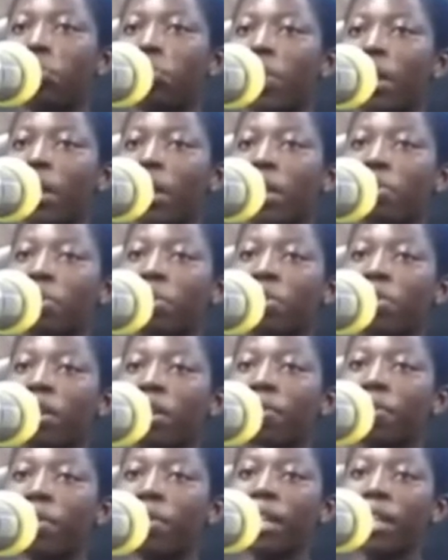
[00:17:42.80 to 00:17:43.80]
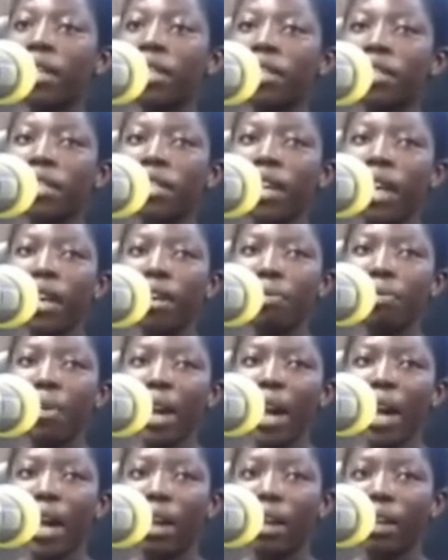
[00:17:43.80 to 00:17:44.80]
boy and a busy for this kind of
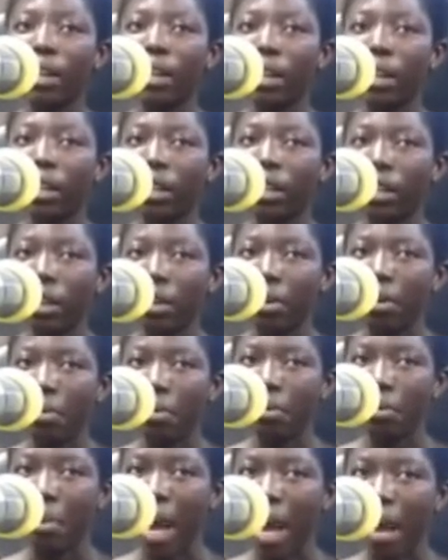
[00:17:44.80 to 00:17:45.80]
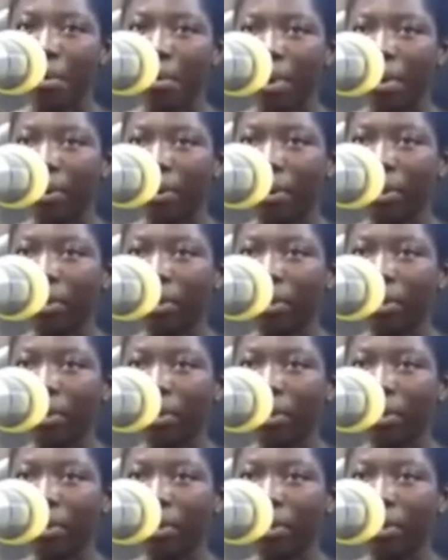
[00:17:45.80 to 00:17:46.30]
man. Mammy.